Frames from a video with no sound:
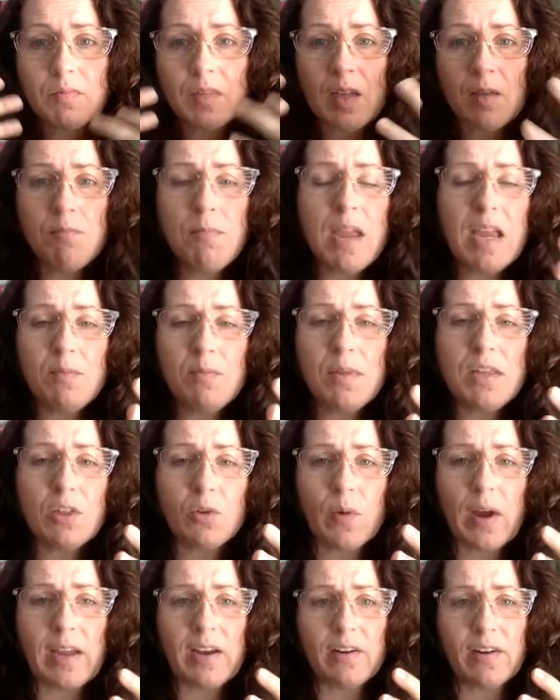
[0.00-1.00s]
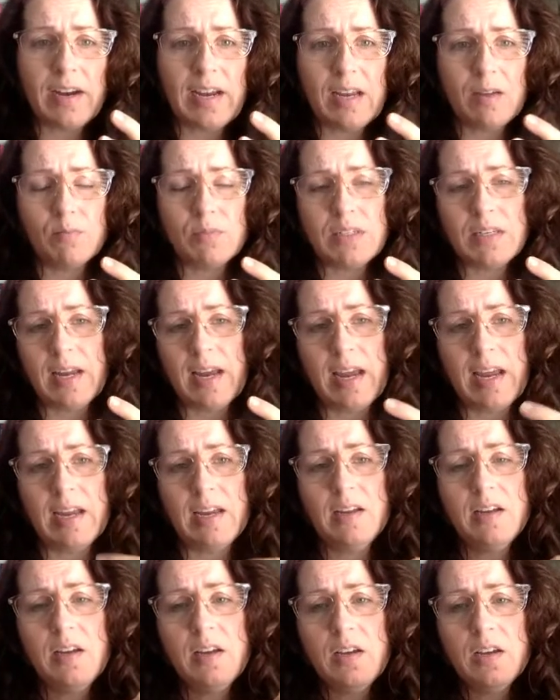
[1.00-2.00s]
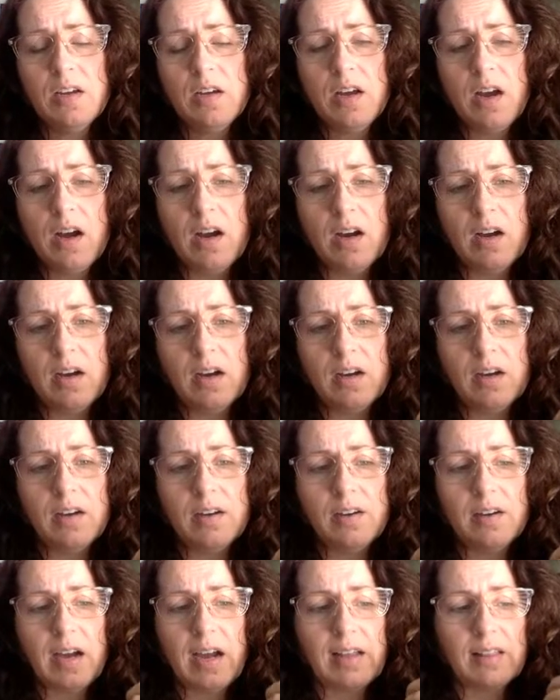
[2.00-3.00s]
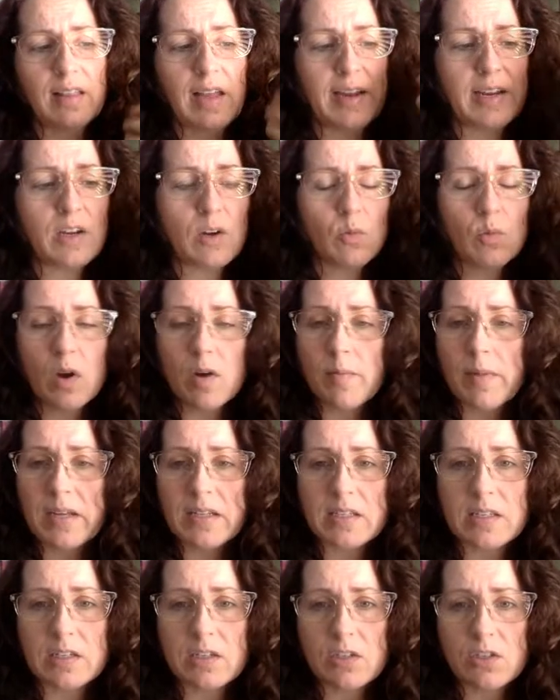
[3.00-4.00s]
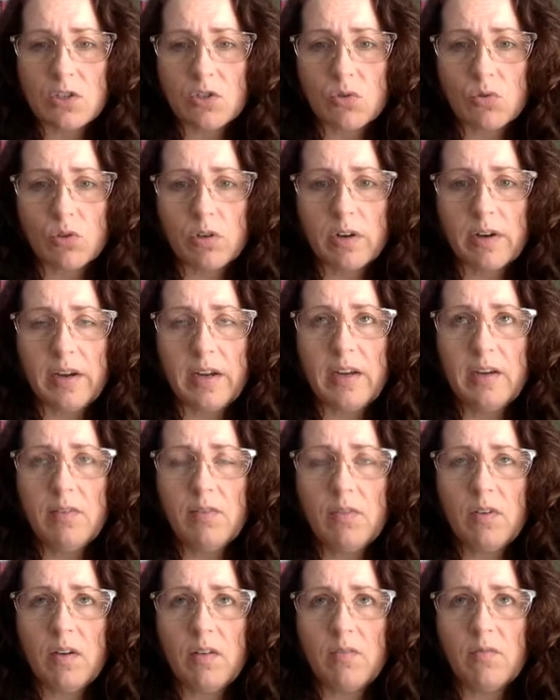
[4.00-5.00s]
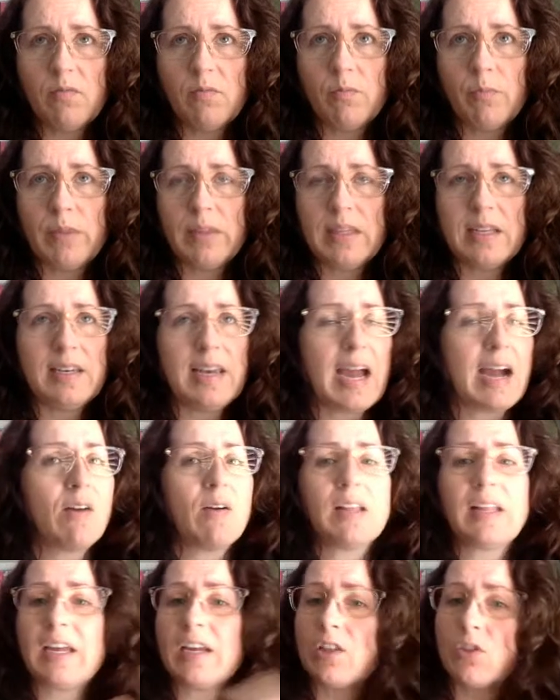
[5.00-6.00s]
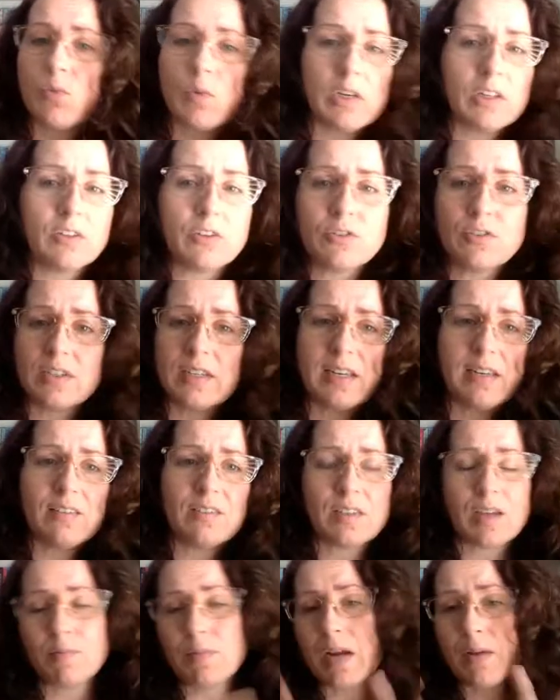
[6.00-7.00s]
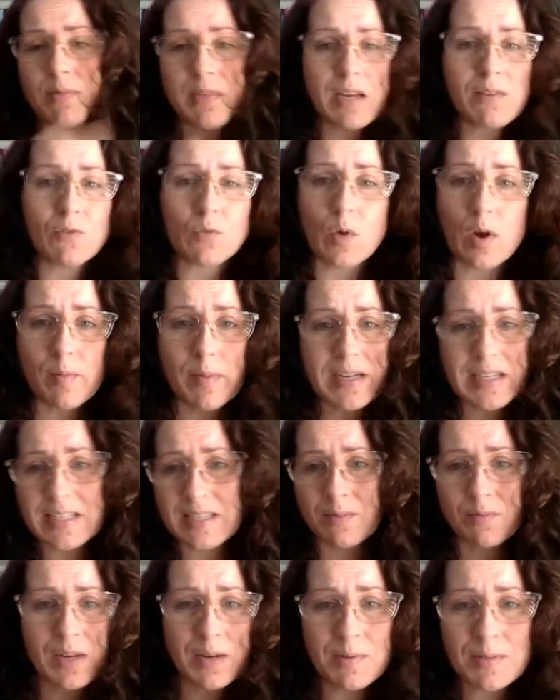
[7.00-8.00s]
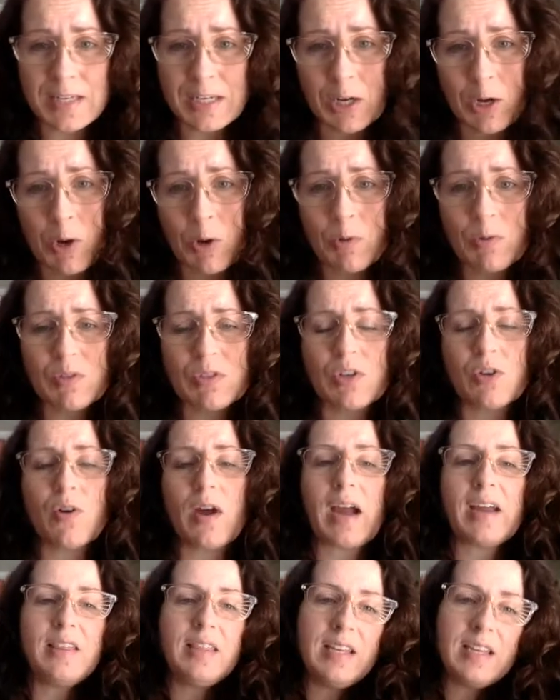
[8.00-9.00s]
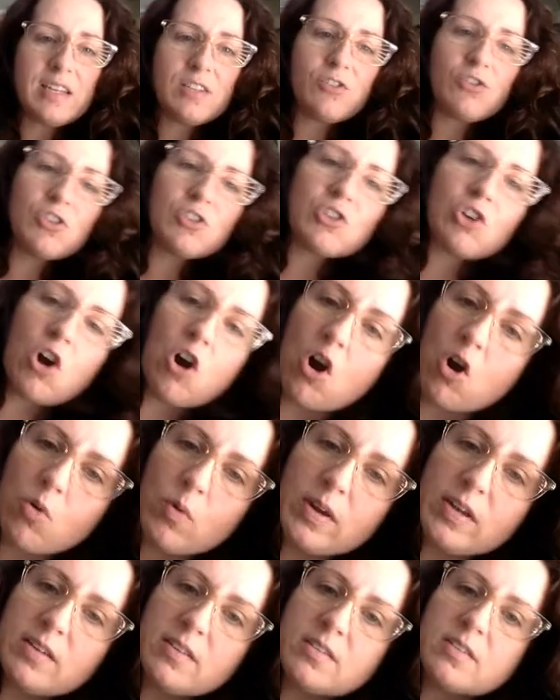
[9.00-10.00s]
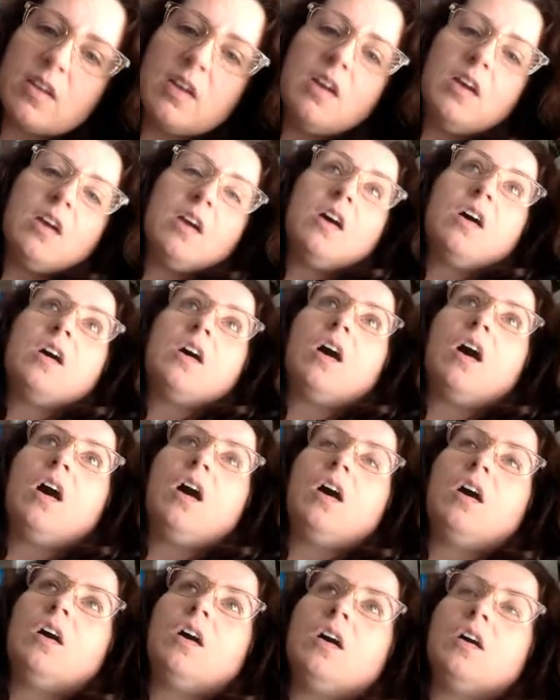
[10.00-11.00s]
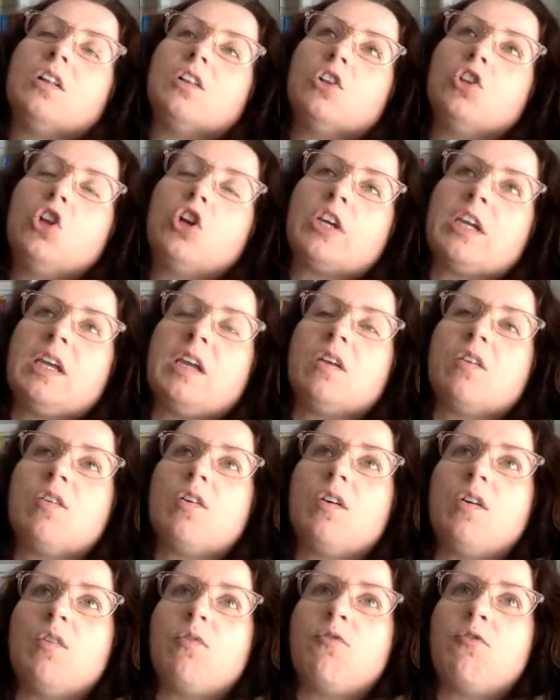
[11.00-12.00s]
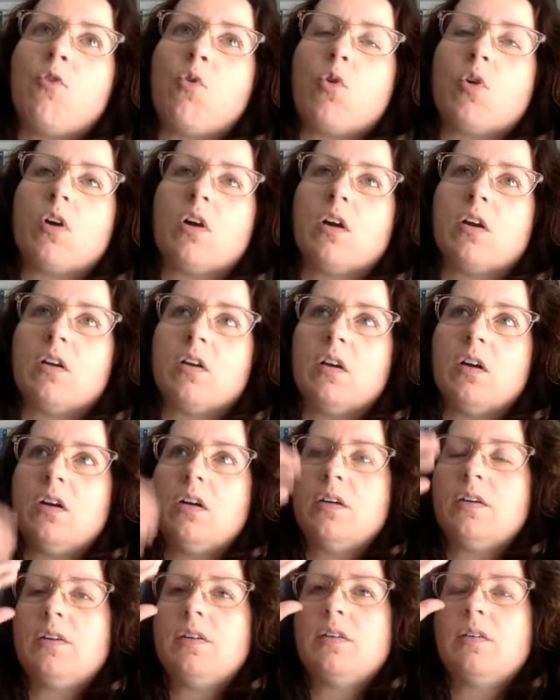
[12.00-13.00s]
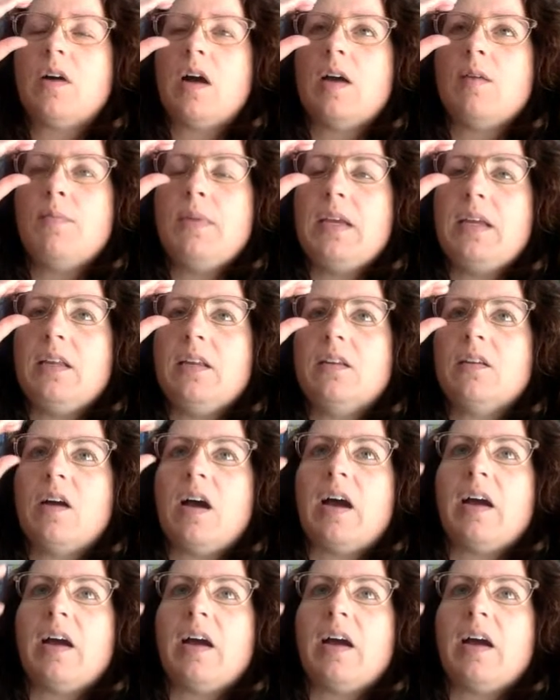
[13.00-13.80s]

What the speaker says: Made me the writer I am today. I like a romance and a story, but then now I like thrillers, and sometimes they have a romance, sometimes they don't. So I think it's just always looking for, I mean,